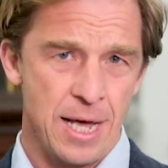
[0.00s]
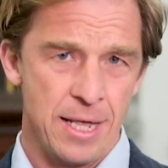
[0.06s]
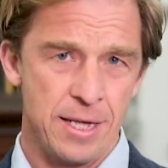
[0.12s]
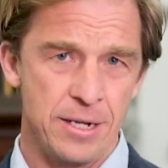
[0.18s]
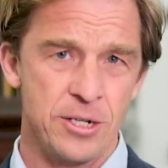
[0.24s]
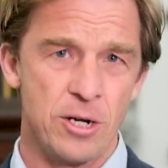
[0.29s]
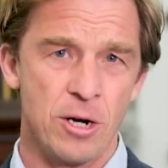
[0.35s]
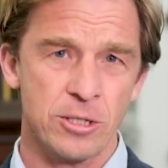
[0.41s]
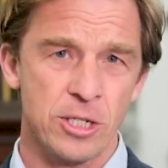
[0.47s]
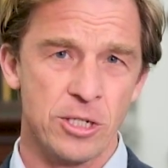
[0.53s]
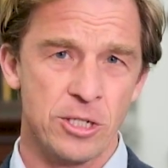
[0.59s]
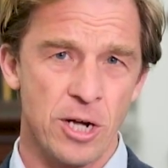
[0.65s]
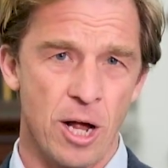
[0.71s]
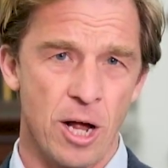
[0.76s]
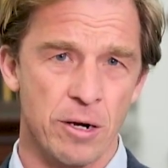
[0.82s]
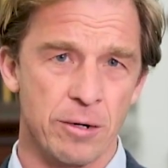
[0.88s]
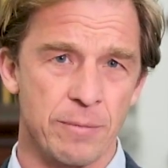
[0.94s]
The doctor
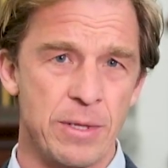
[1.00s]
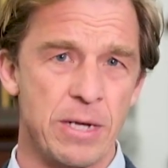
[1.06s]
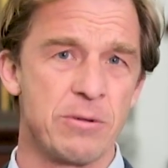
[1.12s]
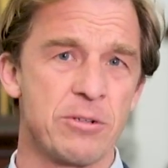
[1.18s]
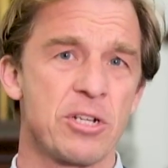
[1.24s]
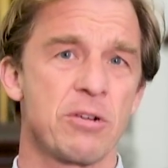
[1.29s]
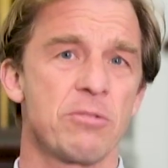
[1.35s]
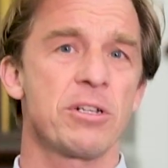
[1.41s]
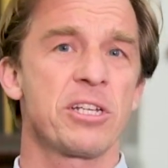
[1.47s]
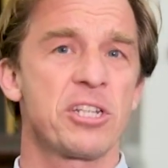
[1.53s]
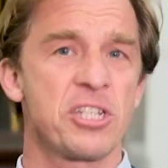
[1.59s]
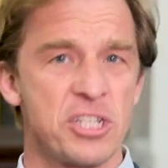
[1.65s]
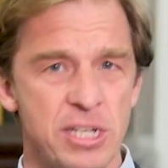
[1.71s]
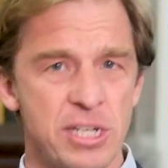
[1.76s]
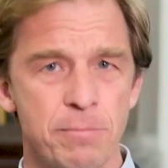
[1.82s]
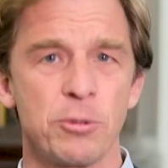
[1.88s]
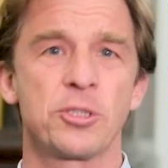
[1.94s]
told him there was a really
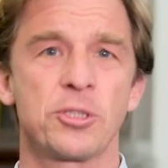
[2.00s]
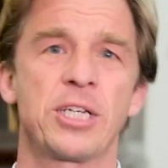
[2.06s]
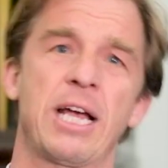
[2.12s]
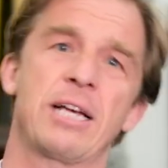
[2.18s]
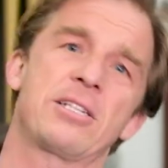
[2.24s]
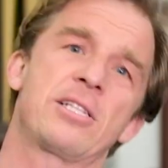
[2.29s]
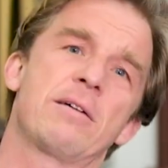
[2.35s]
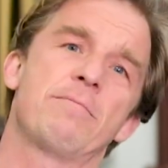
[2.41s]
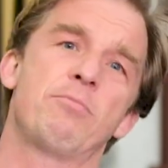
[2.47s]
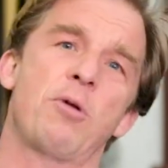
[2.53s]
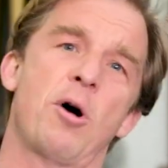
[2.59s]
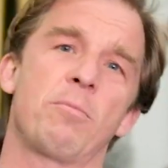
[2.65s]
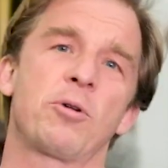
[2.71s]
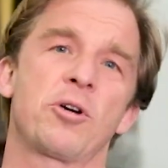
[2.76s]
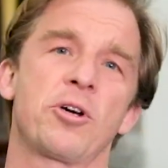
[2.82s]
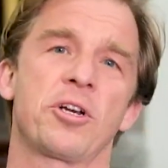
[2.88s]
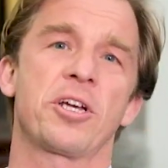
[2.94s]
simple test that
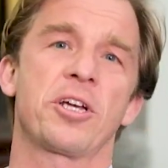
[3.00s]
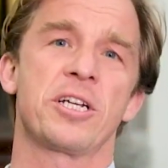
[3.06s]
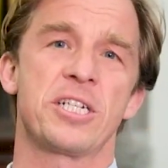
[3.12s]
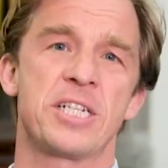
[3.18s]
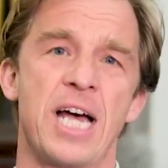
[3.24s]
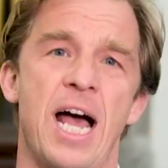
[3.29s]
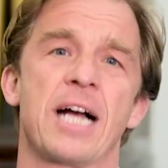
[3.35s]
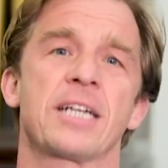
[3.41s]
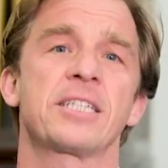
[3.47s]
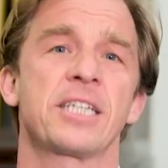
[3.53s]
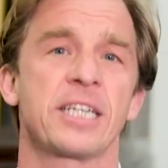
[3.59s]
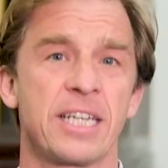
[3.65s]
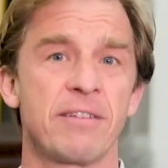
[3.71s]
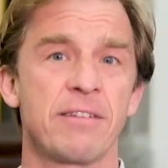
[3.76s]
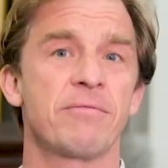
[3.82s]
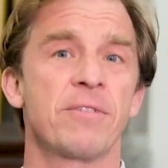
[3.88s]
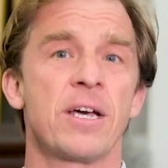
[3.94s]
Bob could conduct to
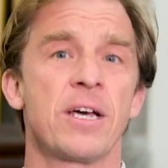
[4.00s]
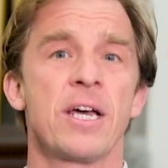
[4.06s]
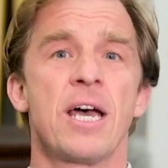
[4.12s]
give